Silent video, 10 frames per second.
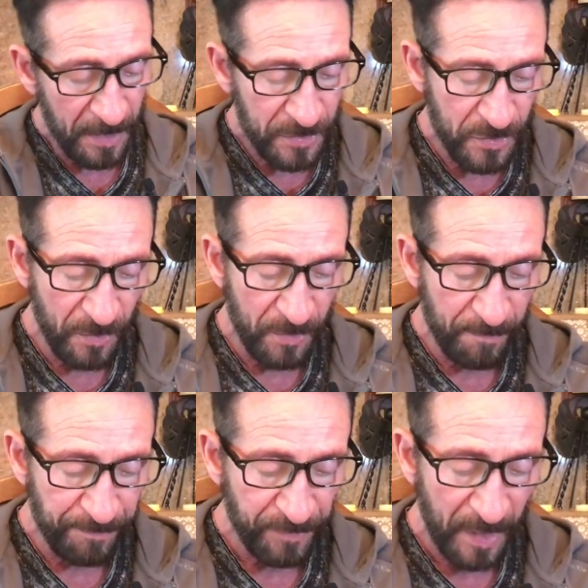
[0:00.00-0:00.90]
So
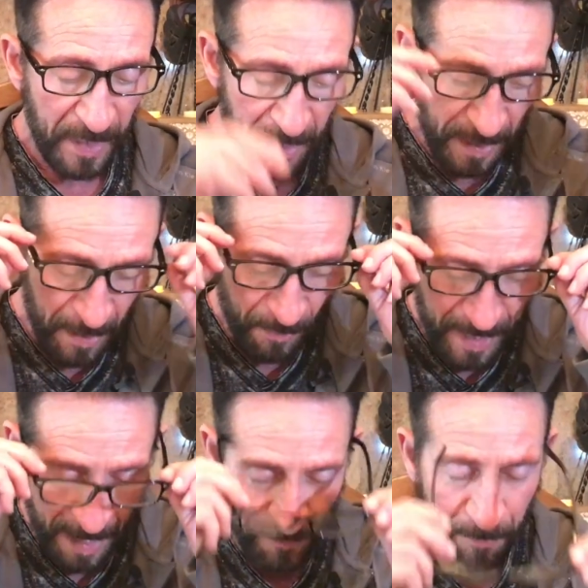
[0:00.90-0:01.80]
here we
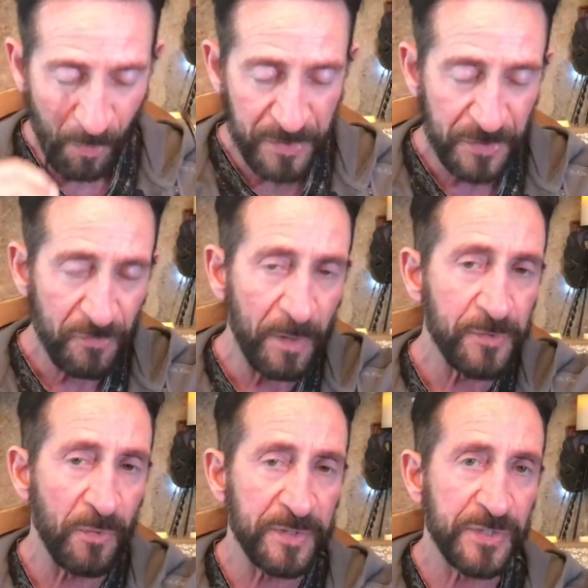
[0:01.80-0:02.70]
have a portion of
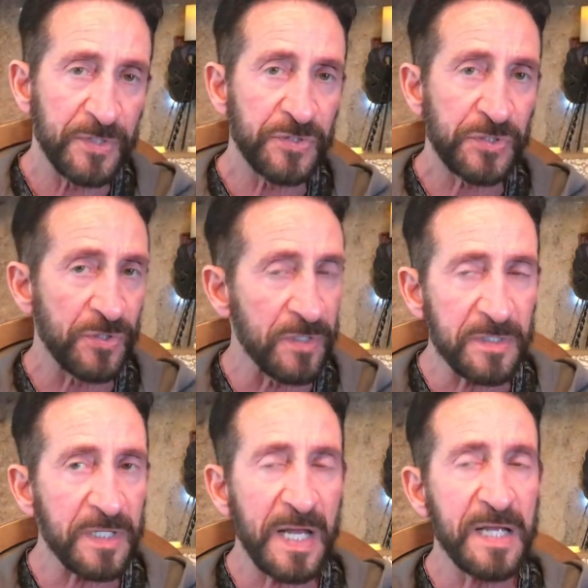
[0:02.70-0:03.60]
scripture where it says
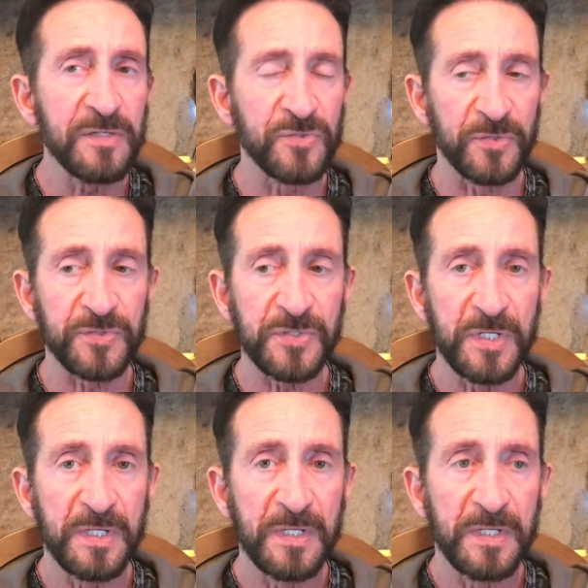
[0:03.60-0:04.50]
certain angels
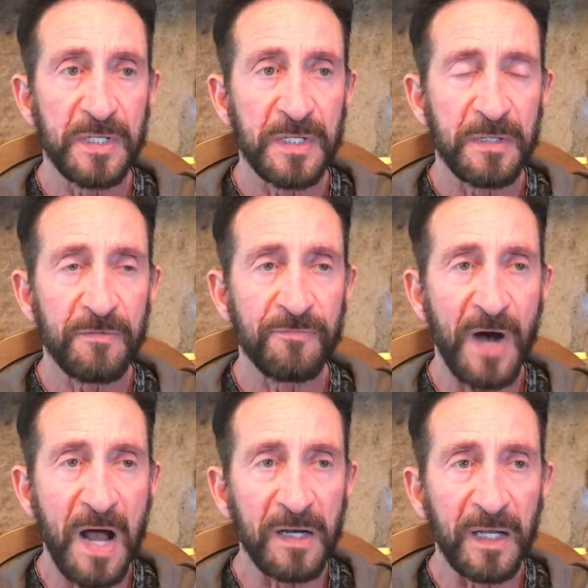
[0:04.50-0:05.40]

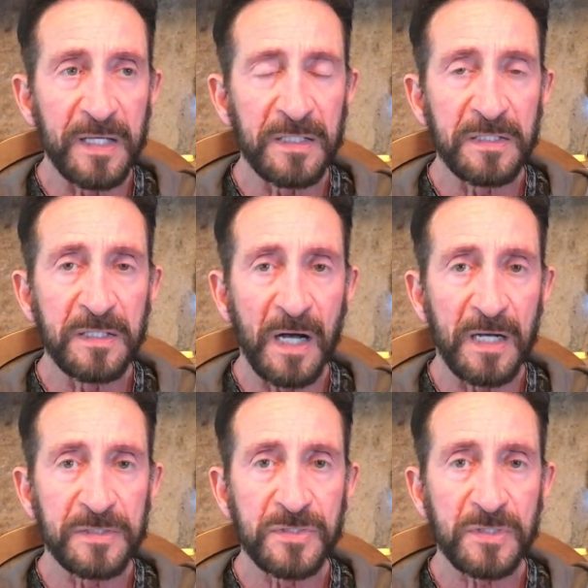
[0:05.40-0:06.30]
violated
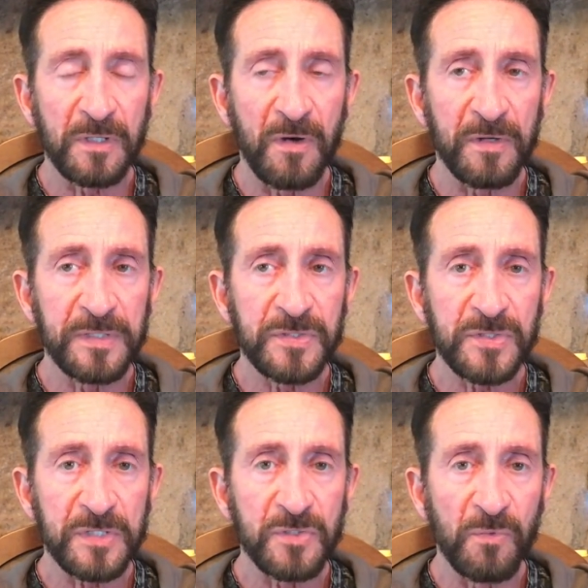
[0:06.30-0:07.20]
God's law in
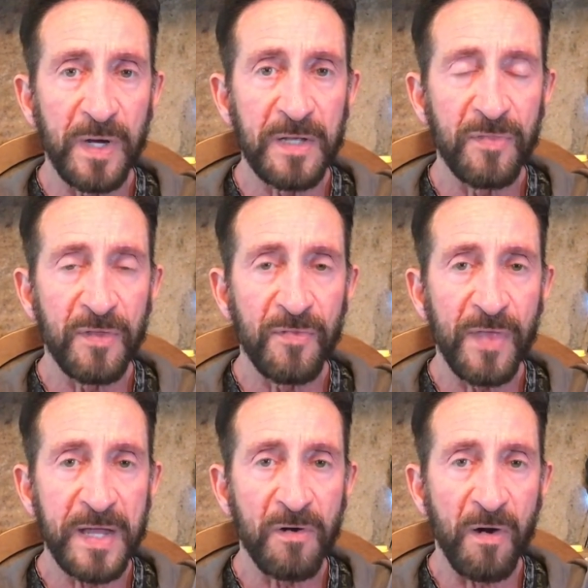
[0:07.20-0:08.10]
such a way that
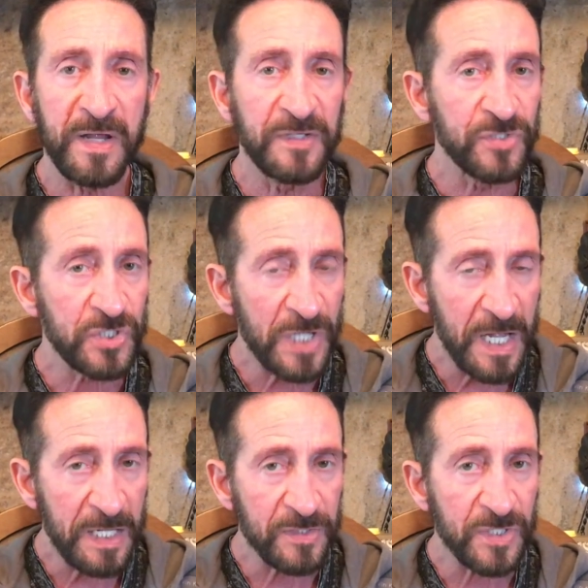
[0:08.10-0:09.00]
they are in
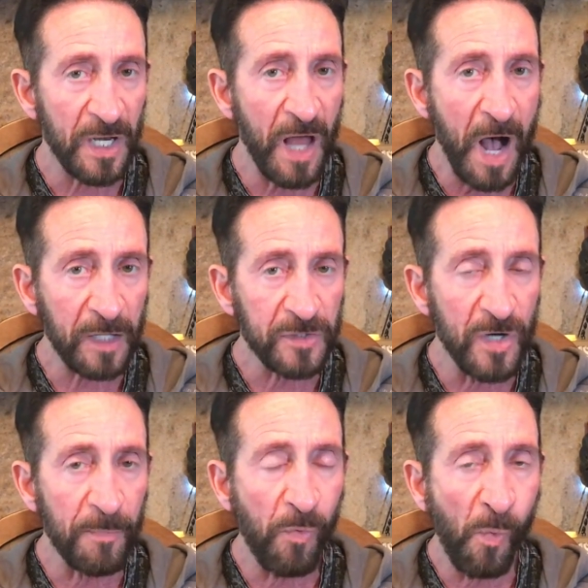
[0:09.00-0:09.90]
chains, locked
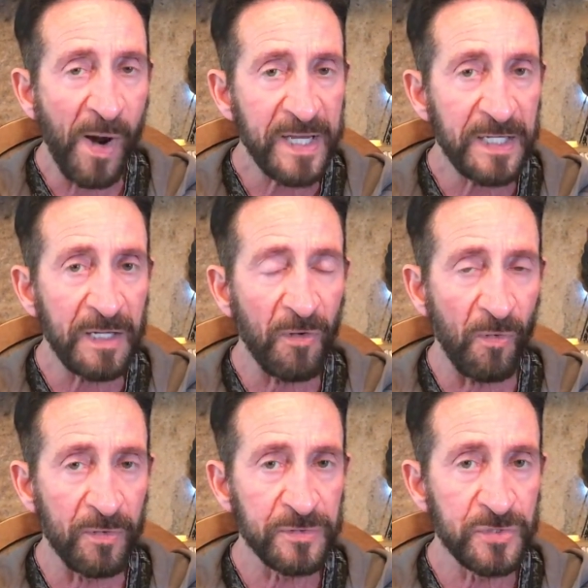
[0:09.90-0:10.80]
up, waiting
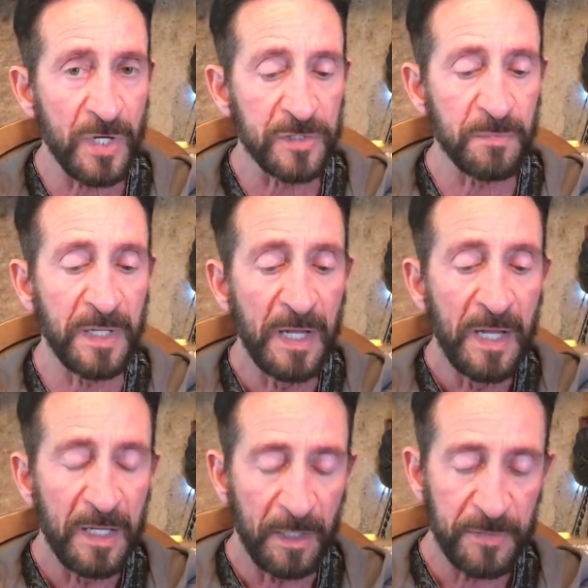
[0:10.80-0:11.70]
on judgment.
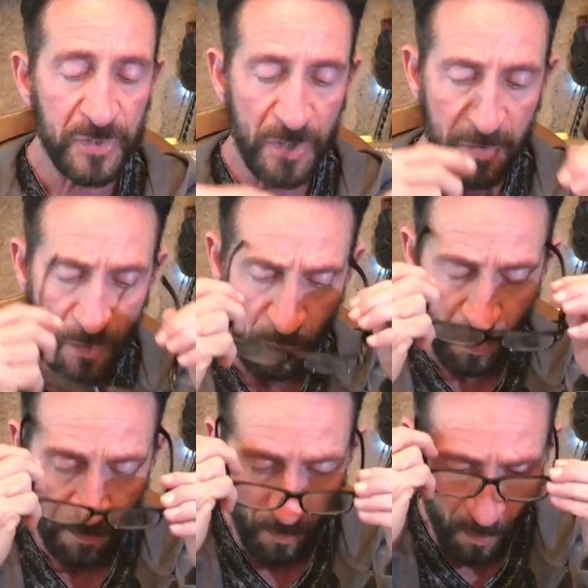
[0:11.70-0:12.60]
Let me show you
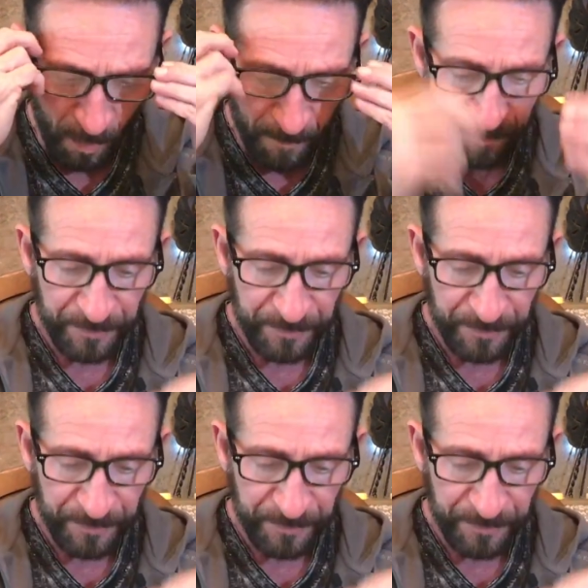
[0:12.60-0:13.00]
one more.